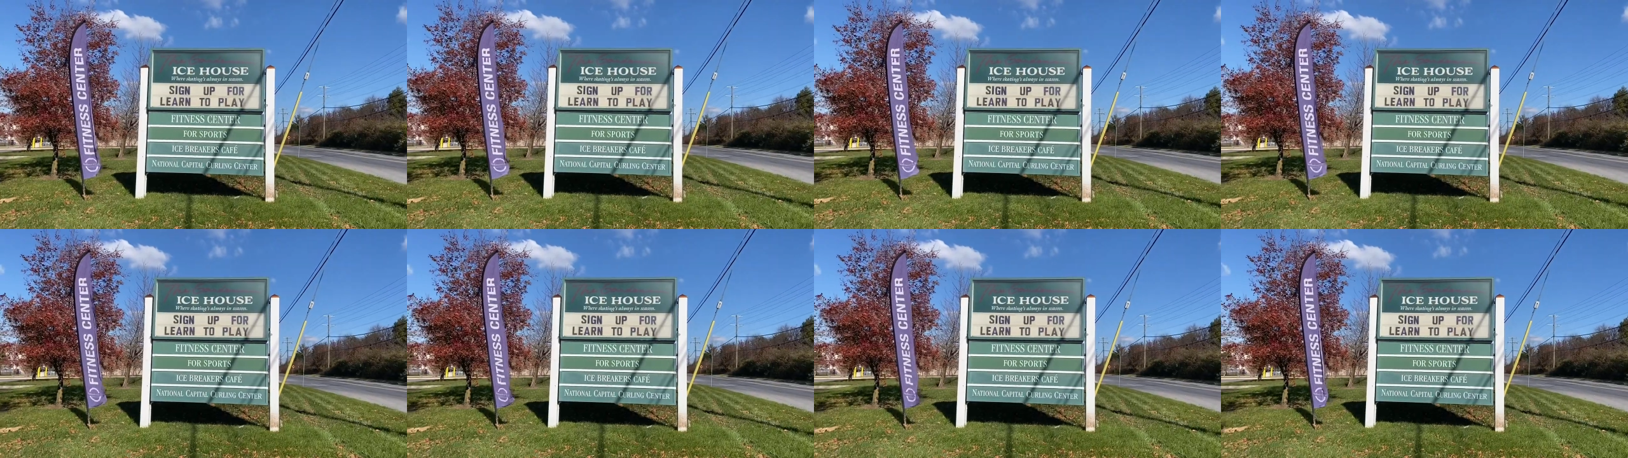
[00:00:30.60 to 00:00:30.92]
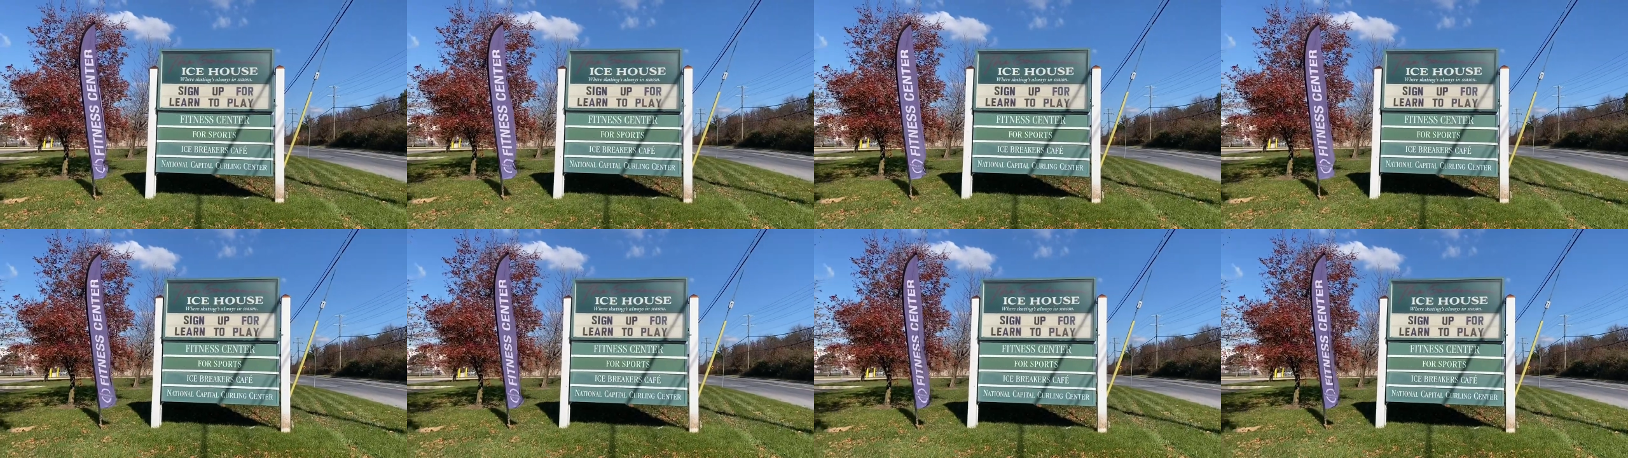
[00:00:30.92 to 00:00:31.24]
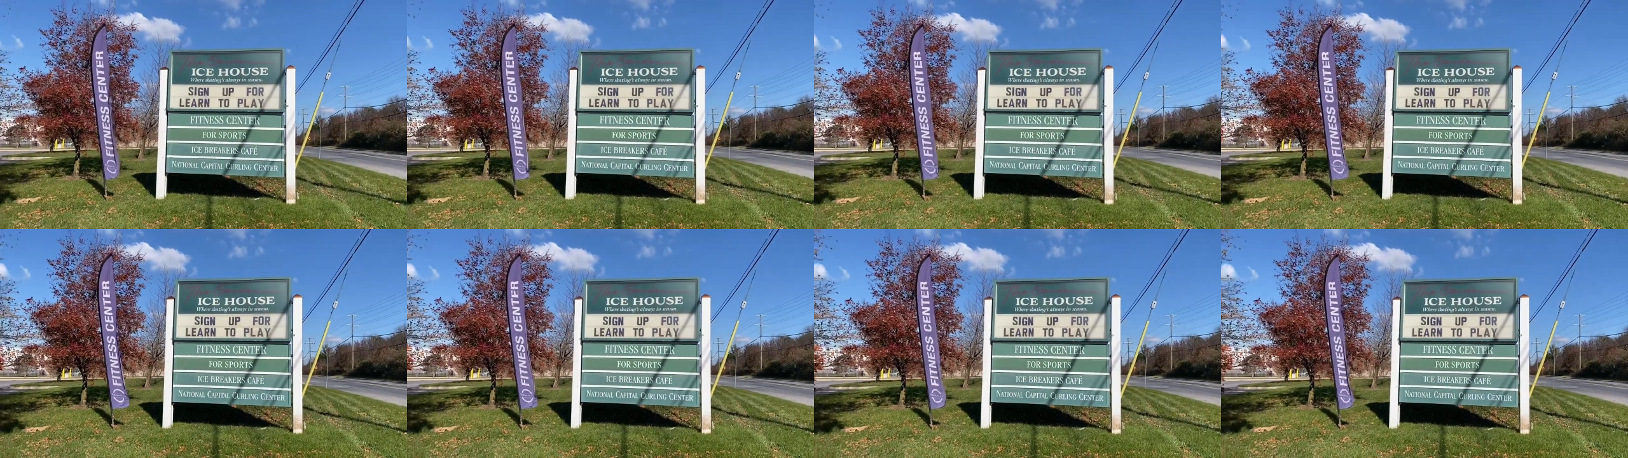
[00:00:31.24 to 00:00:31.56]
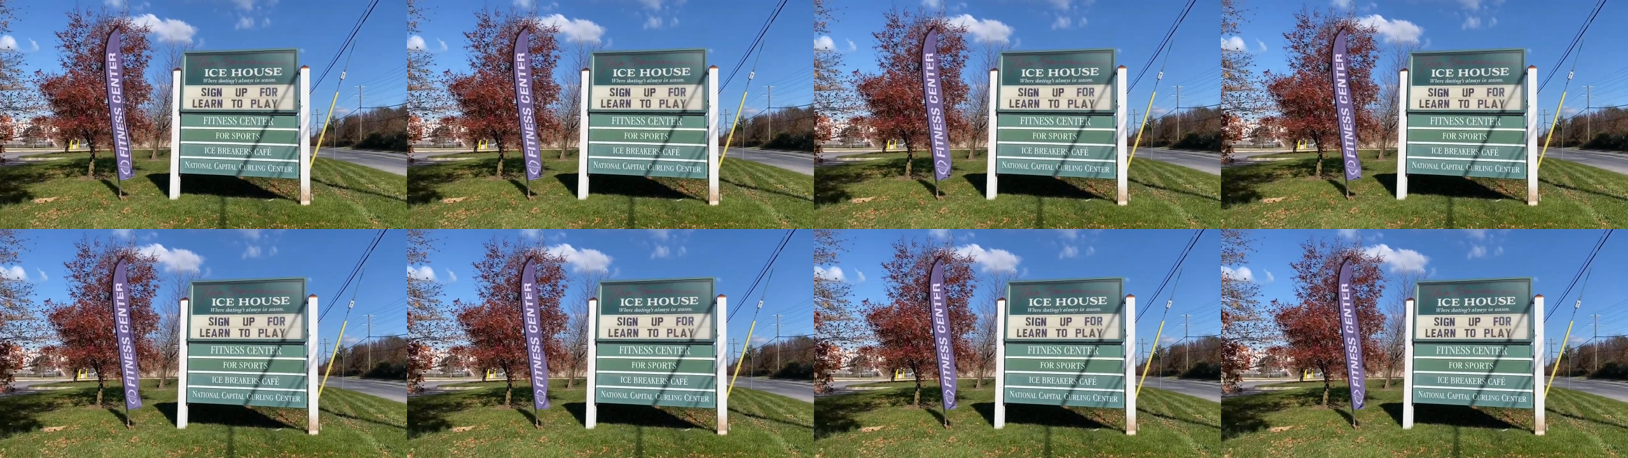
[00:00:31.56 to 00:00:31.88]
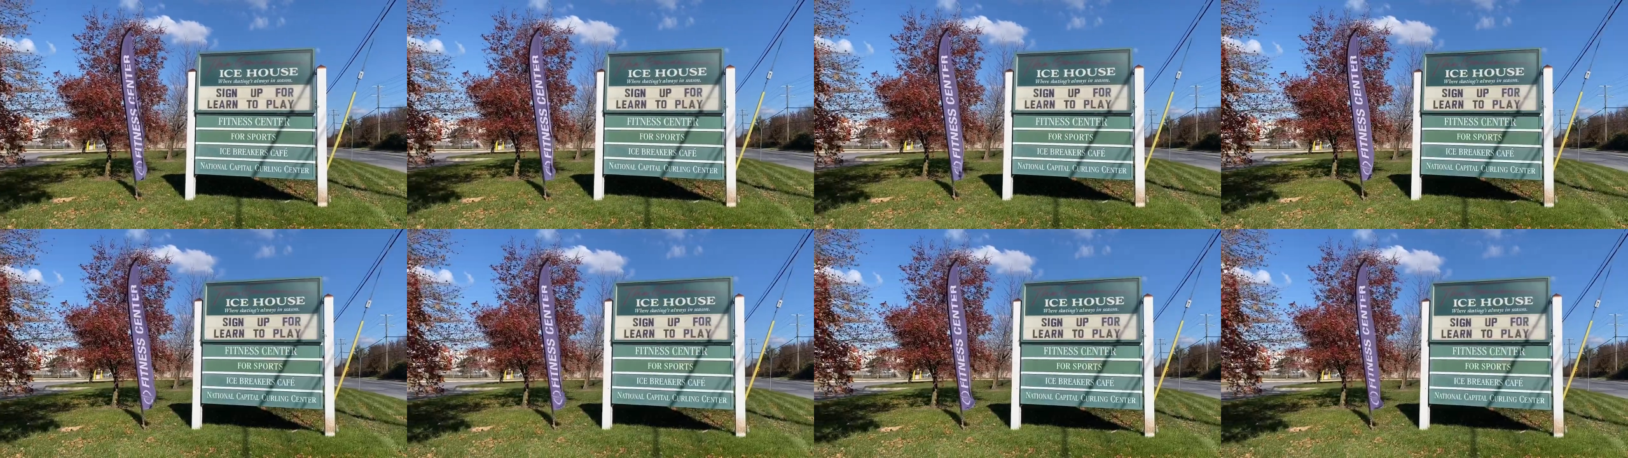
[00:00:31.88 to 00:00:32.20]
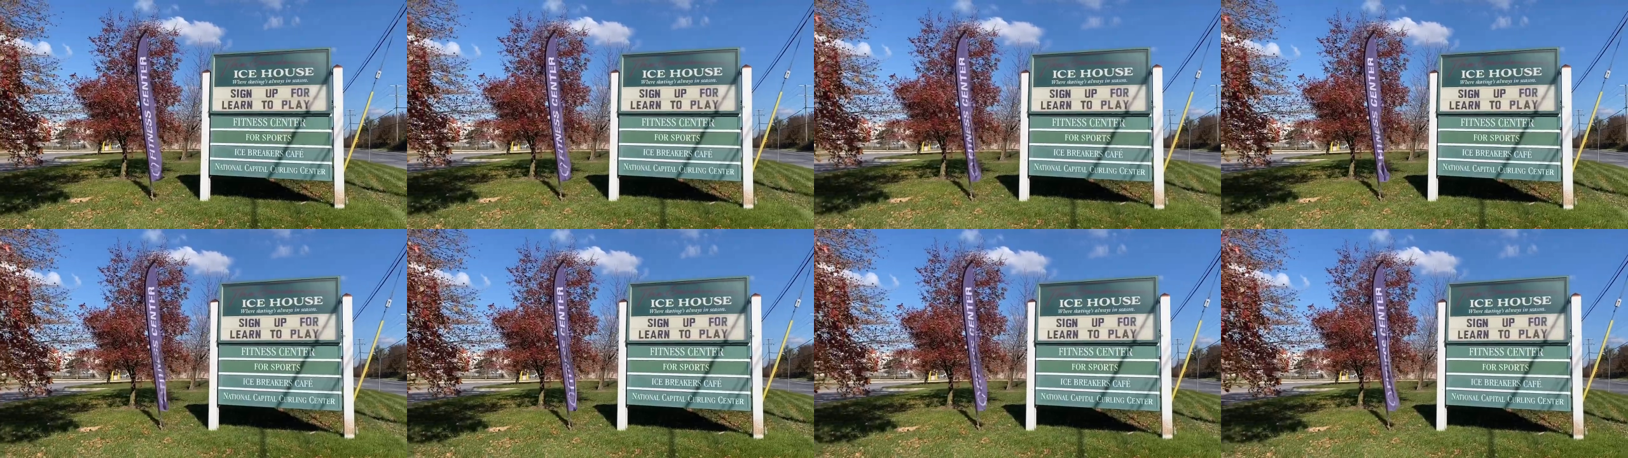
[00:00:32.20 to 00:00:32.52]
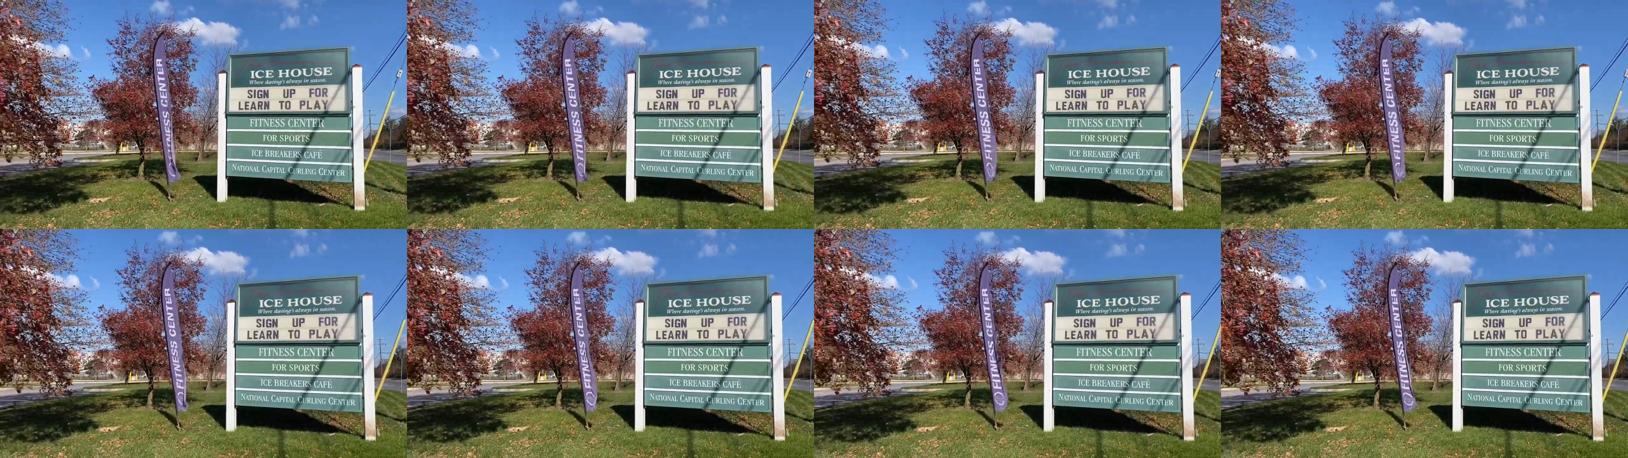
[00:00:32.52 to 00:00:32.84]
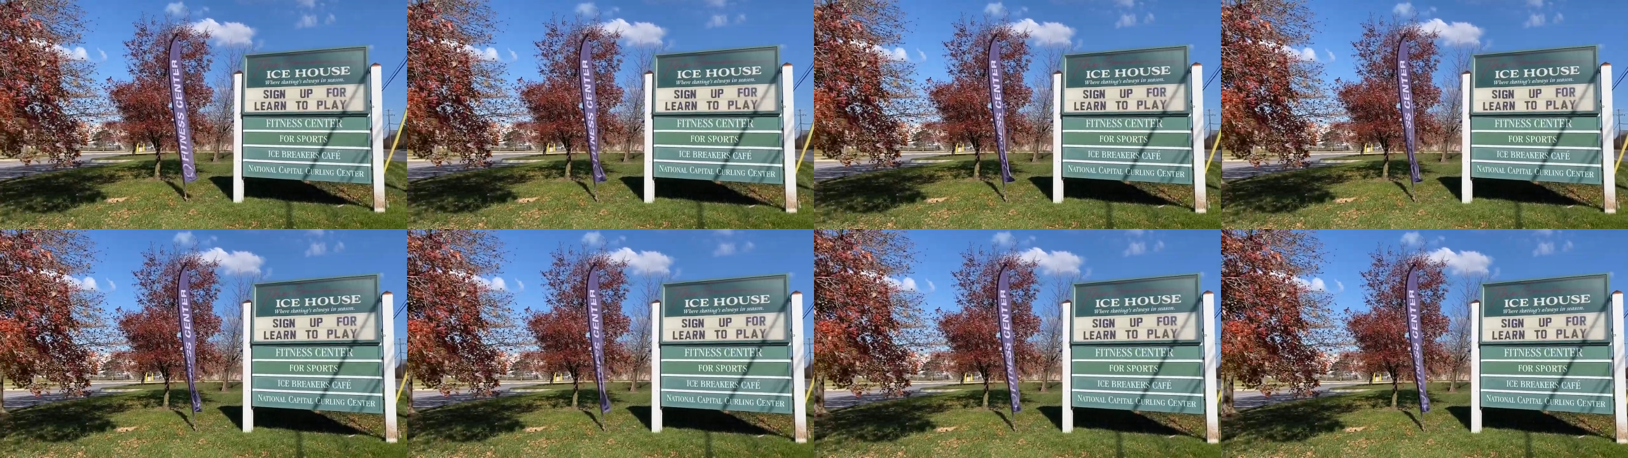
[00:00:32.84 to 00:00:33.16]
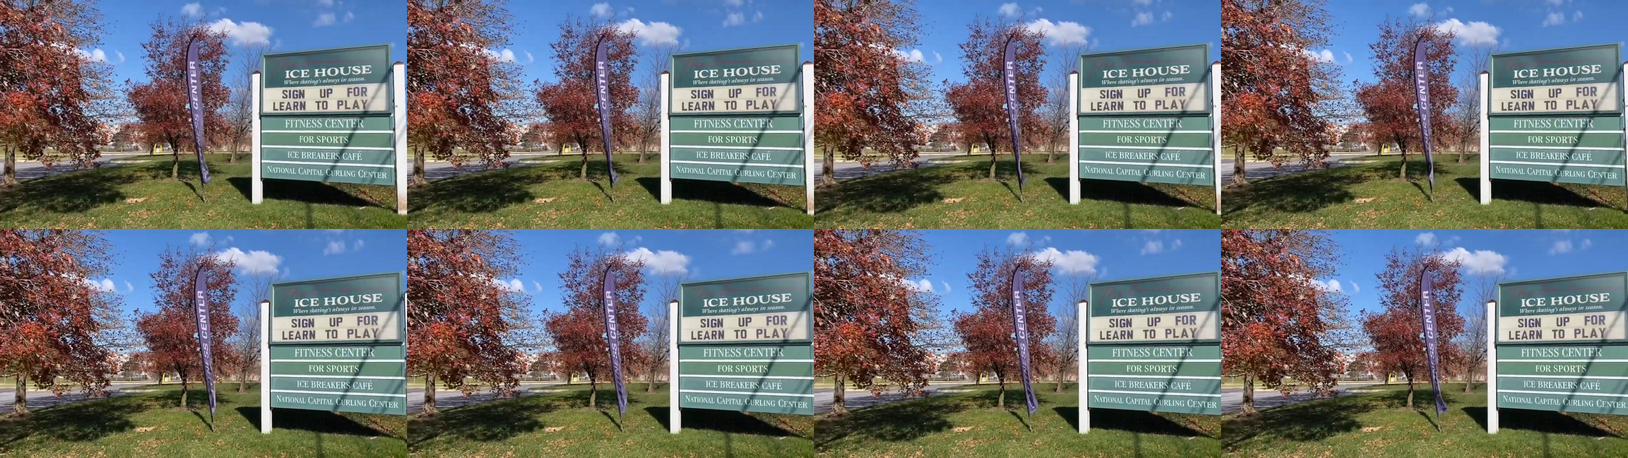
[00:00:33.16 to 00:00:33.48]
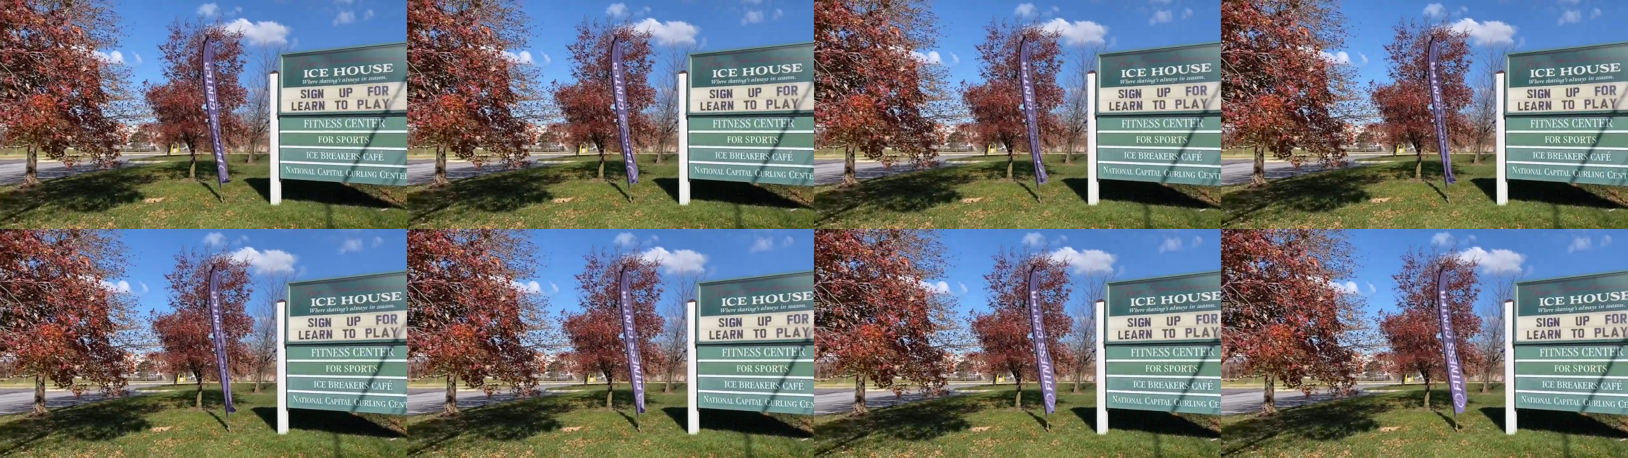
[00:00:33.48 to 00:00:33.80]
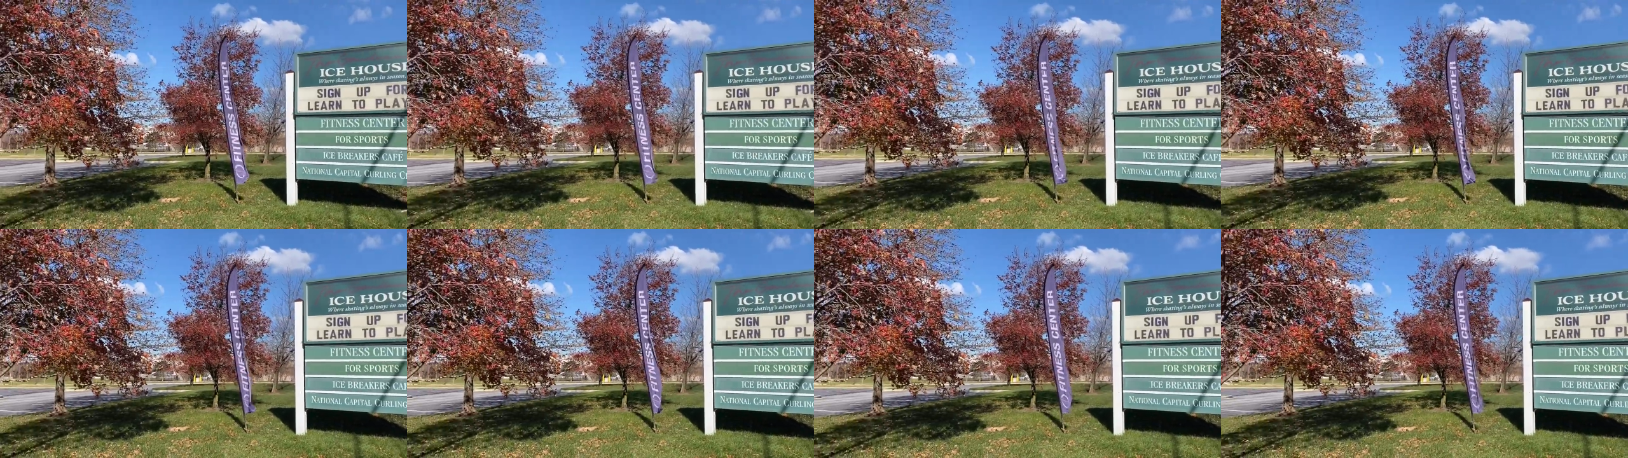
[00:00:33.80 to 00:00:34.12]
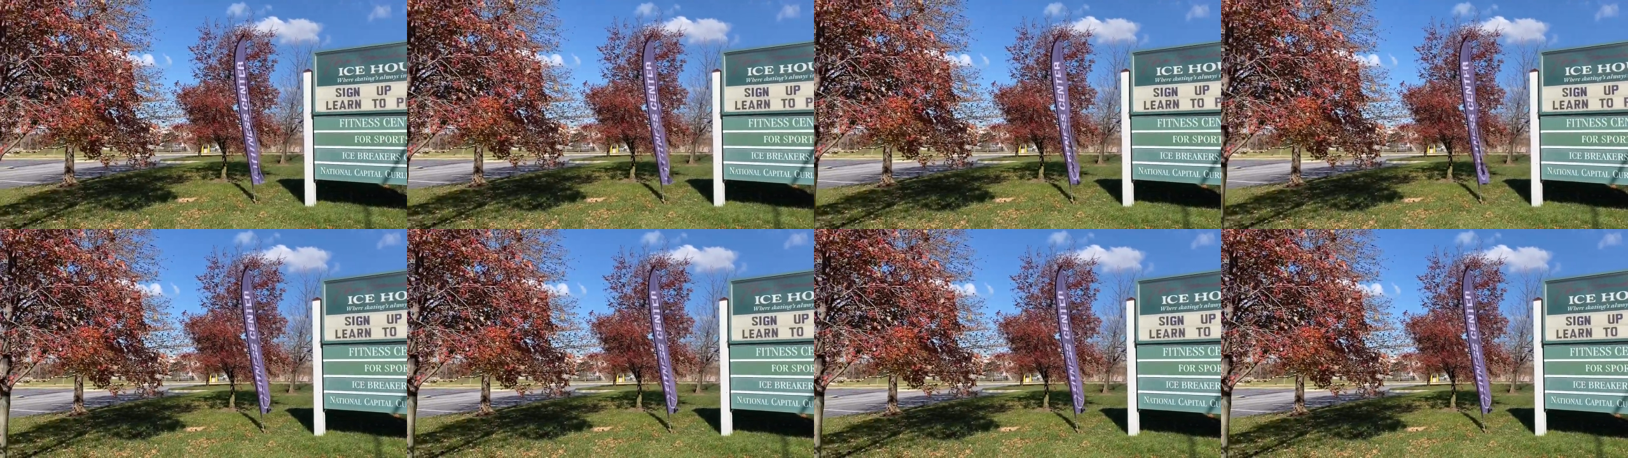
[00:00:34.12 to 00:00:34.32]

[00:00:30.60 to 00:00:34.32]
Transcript: No face is visible, so there are no lips to read.